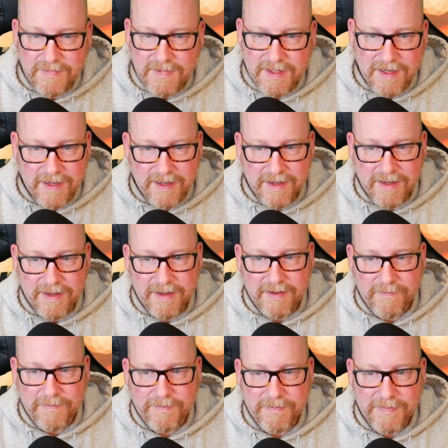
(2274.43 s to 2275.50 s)

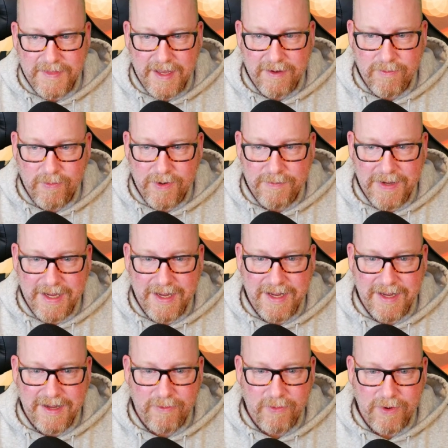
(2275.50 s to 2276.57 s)
That would
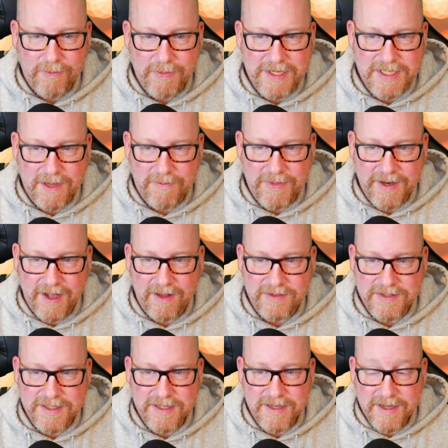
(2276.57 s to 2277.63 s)
be something
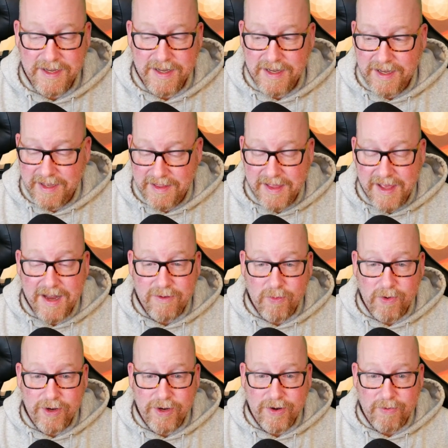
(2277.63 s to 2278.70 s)
else. And that
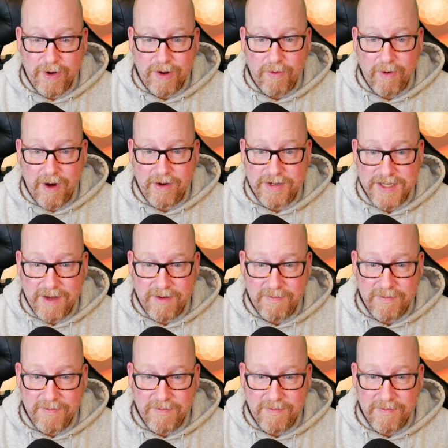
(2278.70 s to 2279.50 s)
would require some